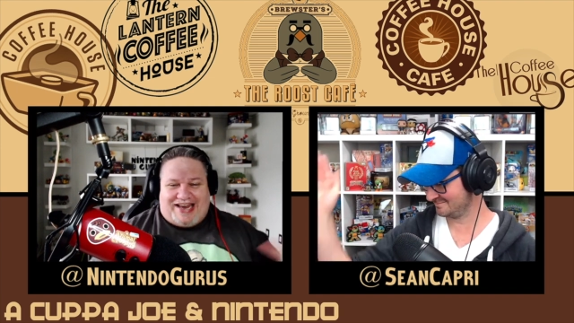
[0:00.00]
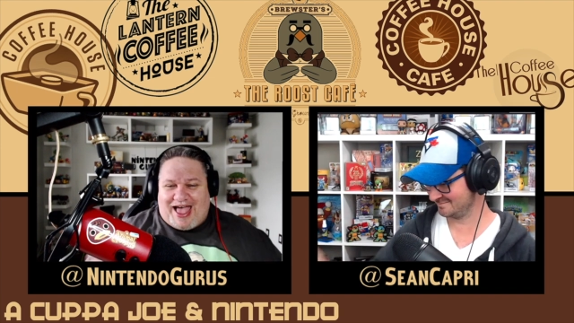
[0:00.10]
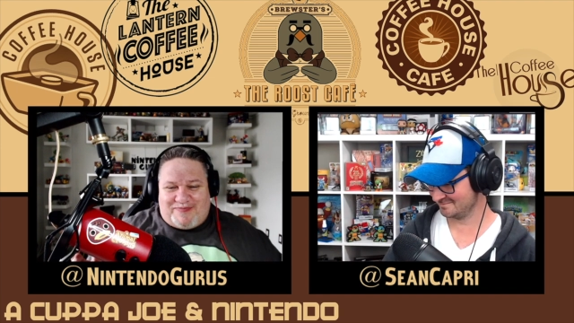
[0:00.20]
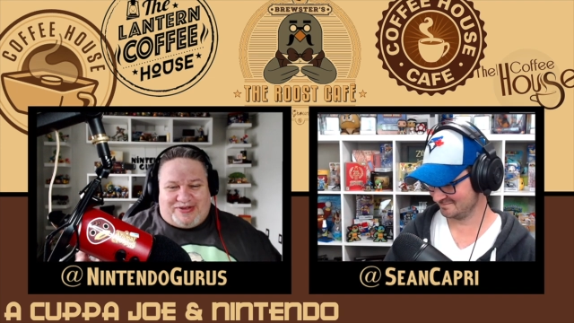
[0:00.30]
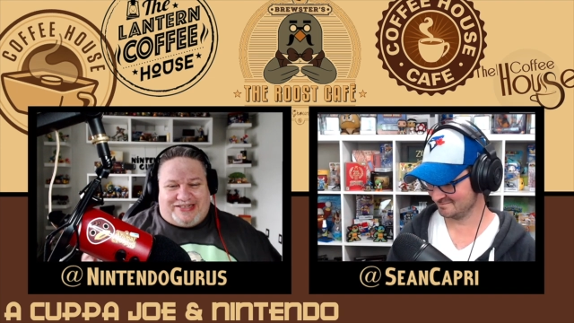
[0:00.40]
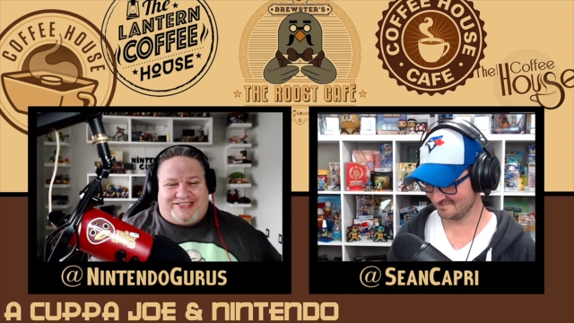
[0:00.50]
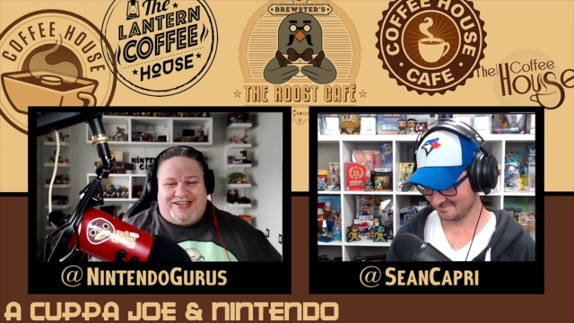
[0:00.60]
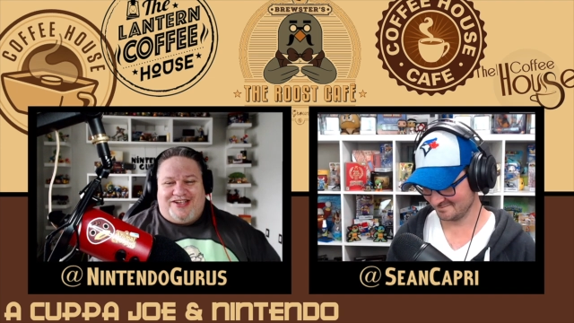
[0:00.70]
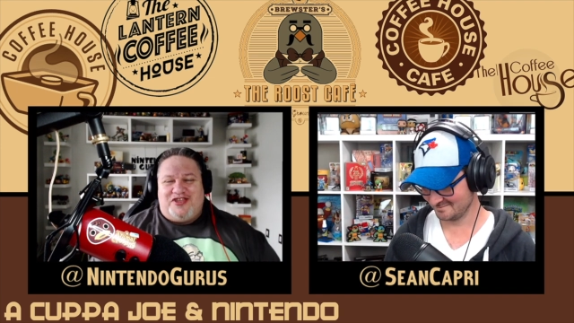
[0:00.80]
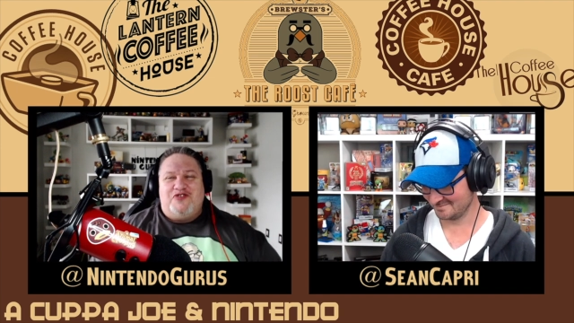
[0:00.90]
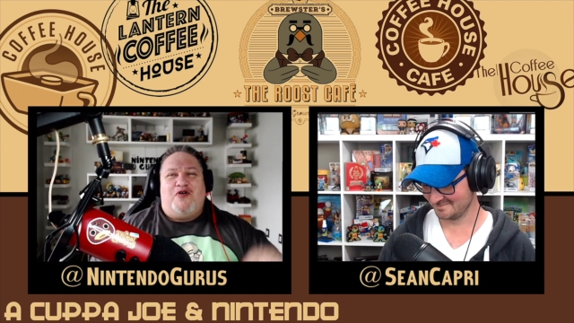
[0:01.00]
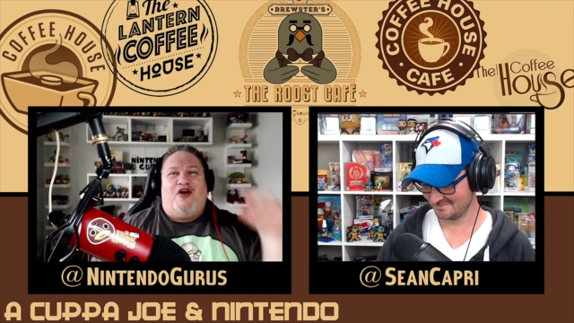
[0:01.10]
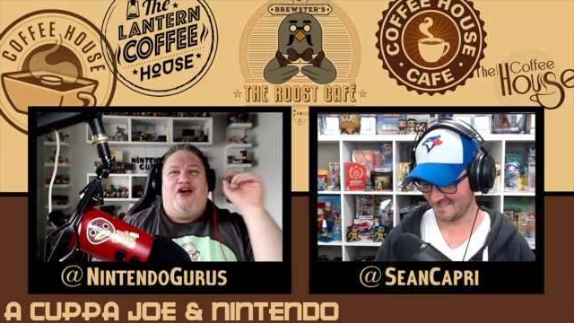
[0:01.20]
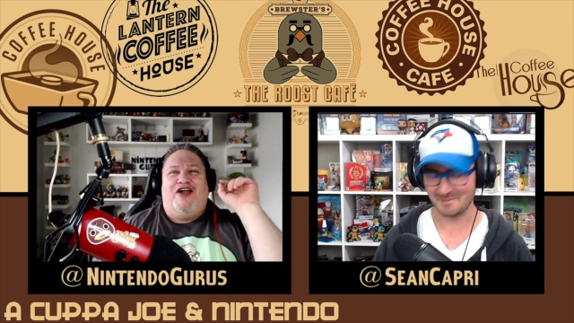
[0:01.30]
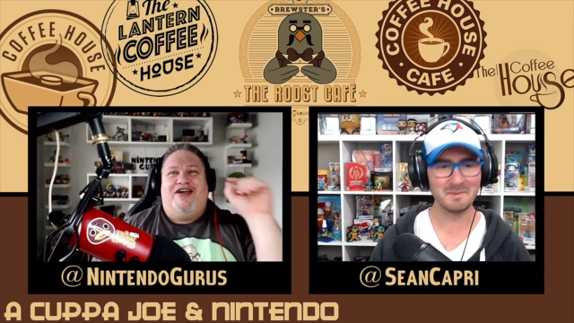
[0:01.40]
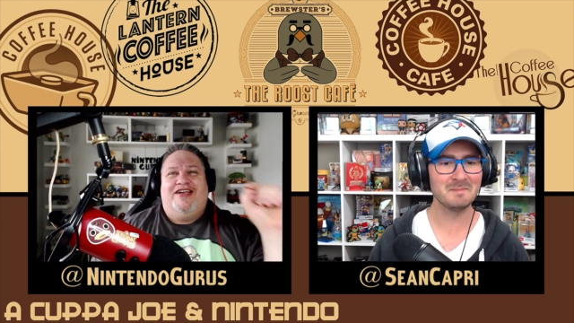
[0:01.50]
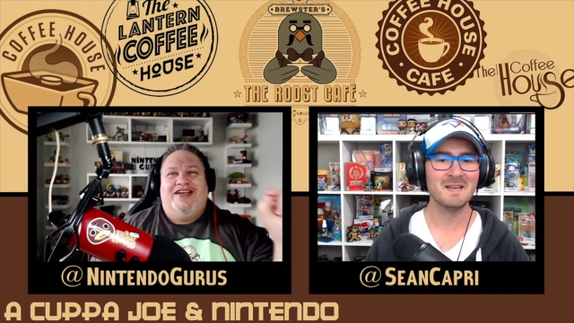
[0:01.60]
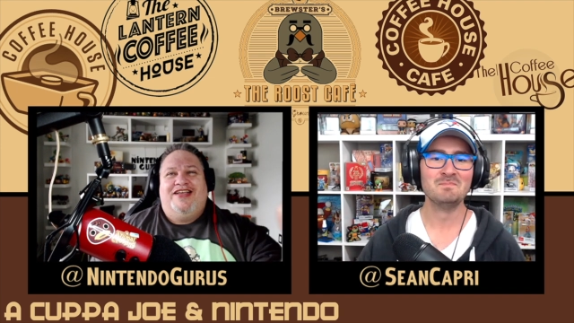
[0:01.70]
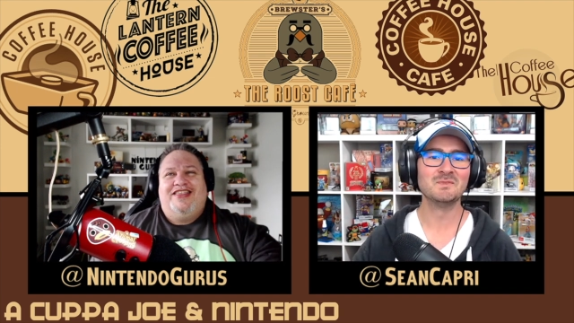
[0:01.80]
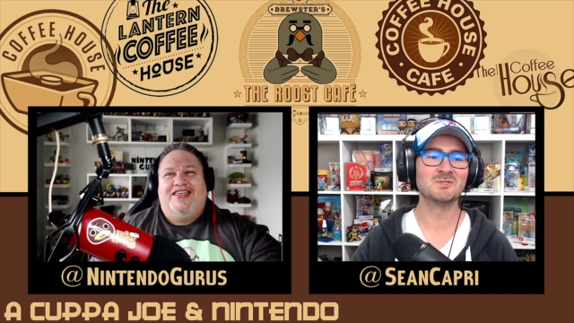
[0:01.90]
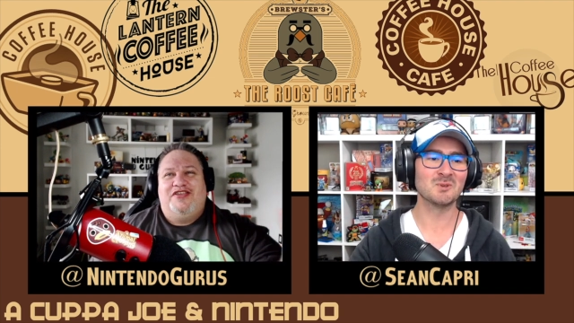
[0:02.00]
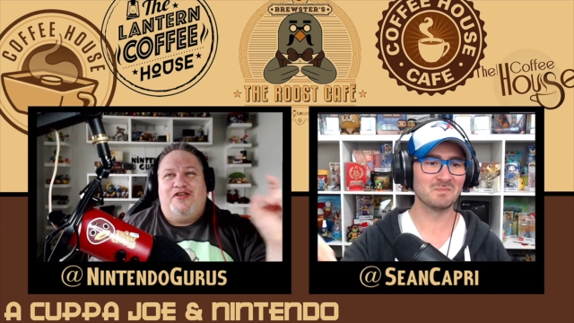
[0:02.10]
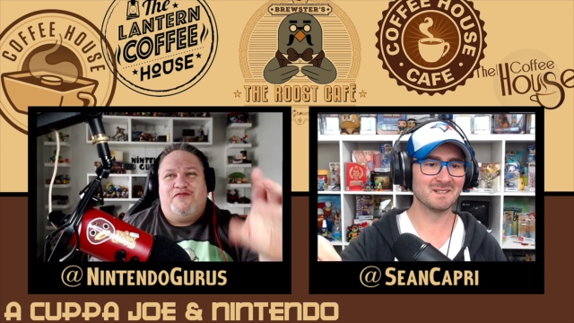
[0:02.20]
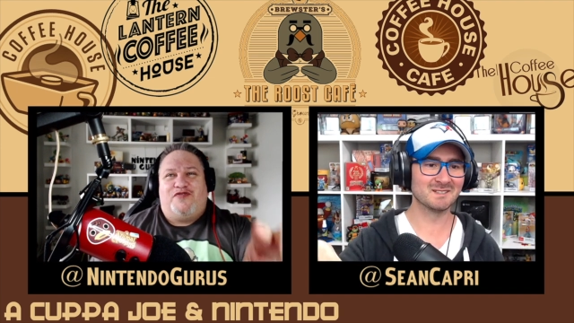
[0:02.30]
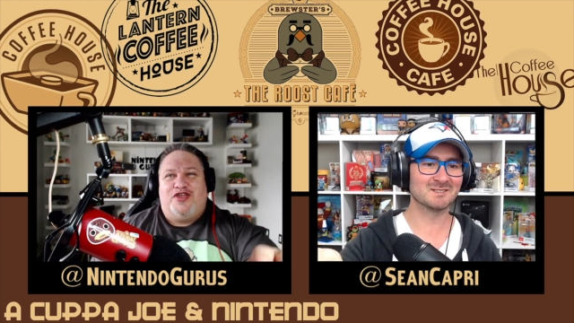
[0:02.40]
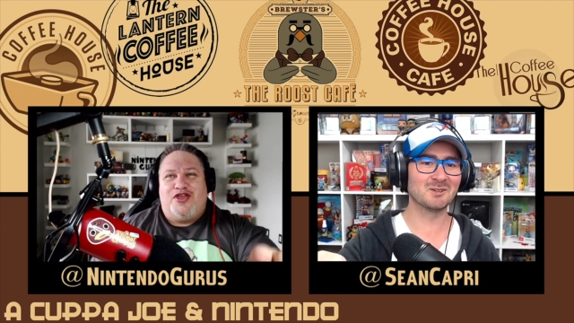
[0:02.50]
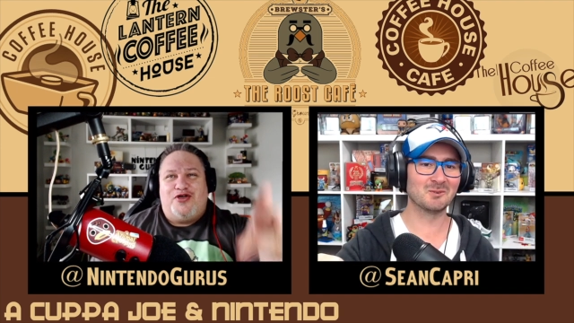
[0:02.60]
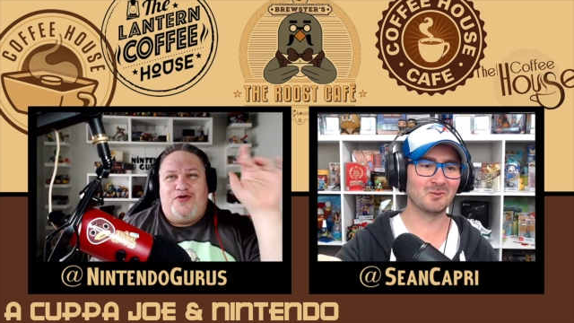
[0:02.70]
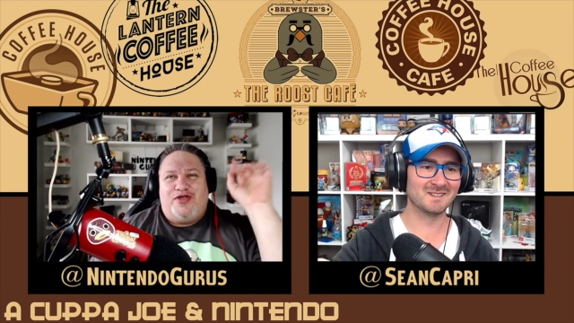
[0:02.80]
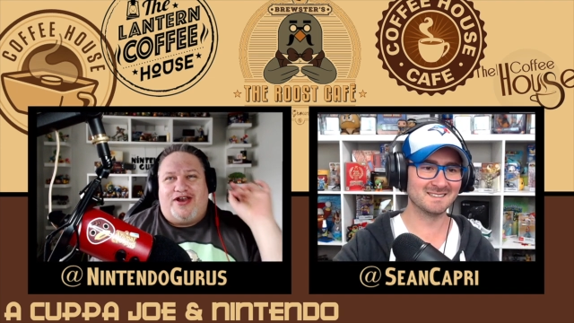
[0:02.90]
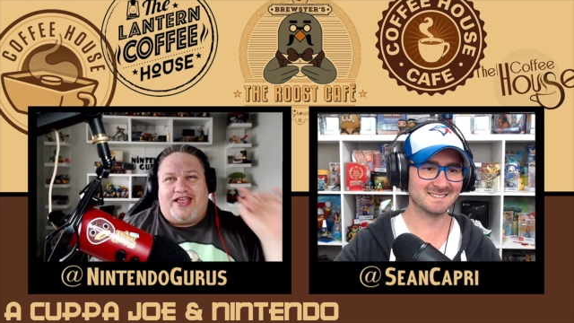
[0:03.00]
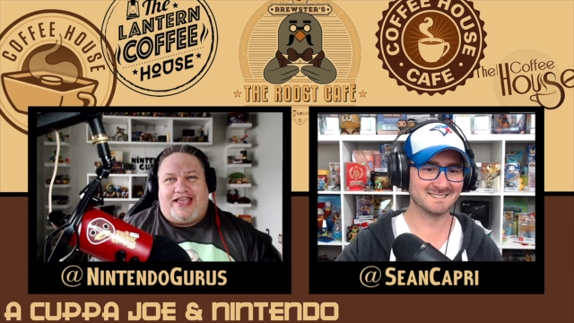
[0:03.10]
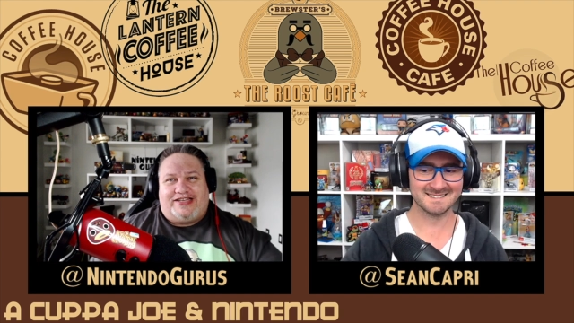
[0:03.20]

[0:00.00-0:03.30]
Speaker 1: happens. You are. Yeah, maybe, for you, so, you're the kiss